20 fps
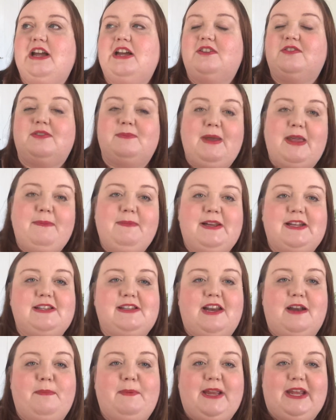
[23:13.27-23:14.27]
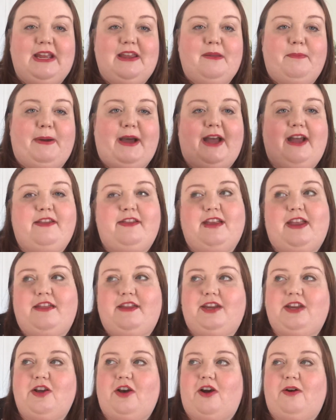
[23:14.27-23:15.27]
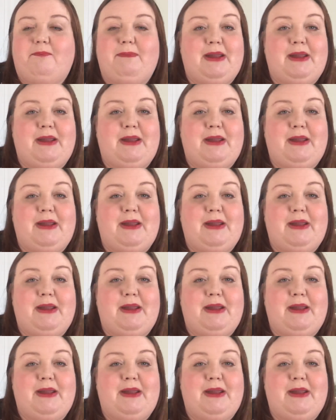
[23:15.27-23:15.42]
So maybe instead of picking the pattern then the yarn,